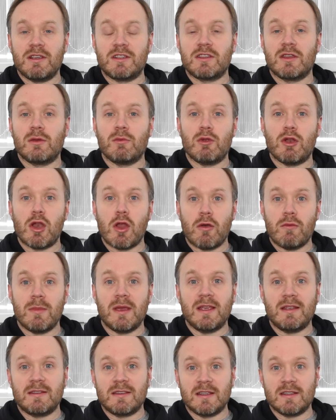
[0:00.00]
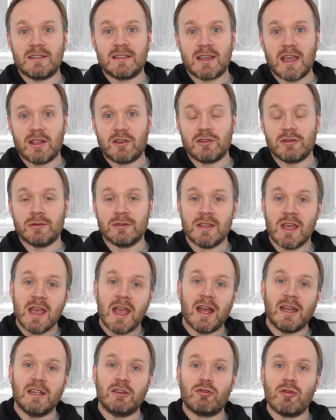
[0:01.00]
so there were no meetings scheduled,
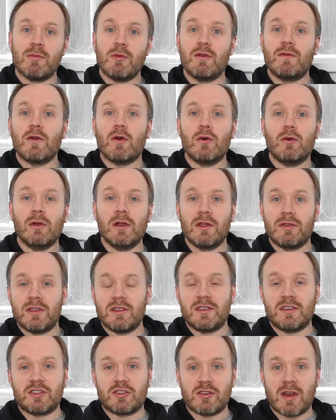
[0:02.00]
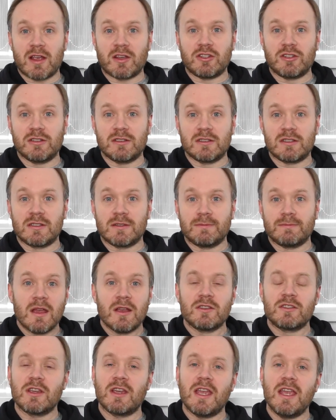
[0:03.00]
and he'd remove all other distractions,
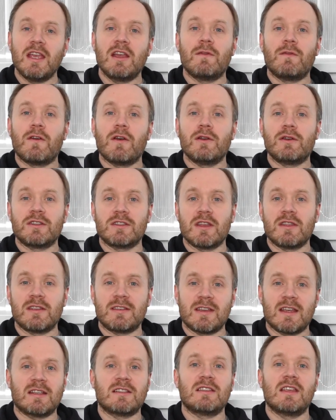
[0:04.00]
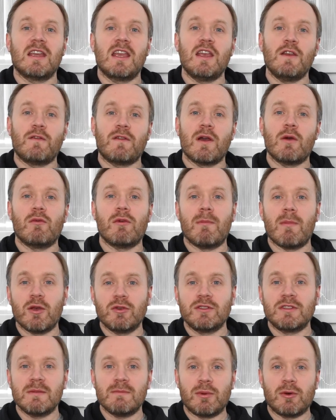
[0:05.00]
so he could focus on the tasks that he felt were
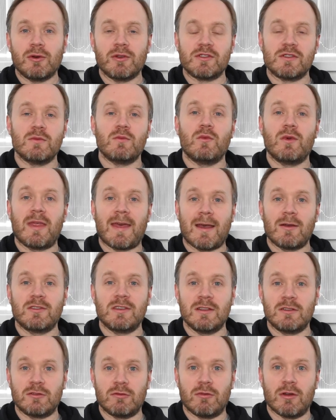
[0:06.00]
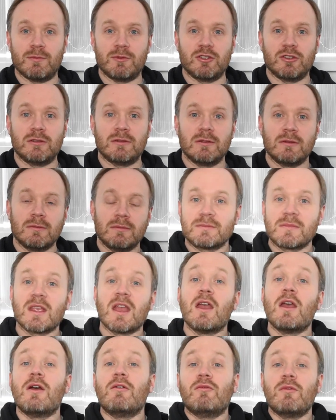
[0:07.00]
most important without interruption.
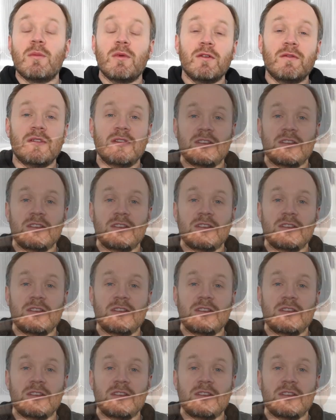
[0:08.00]
Removing